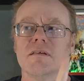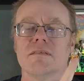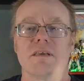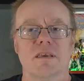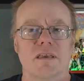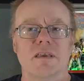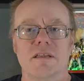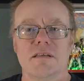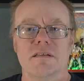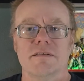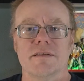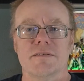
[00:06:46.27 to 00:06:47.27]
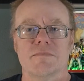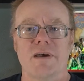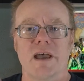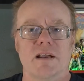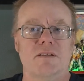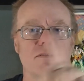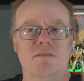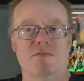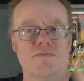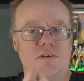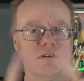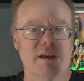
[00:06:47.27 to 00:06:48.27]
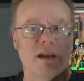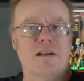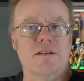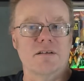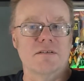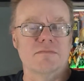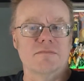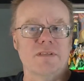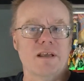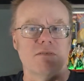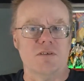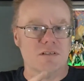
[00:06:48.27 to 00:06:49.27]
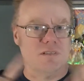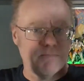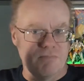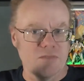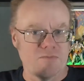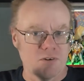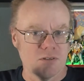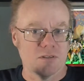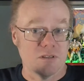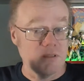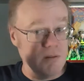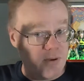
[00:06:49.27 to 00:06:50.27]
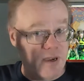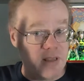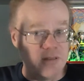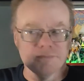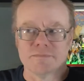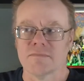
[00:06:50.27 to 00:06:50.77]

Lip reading: The kid is back to the first actor that it wasn't first in the pilot.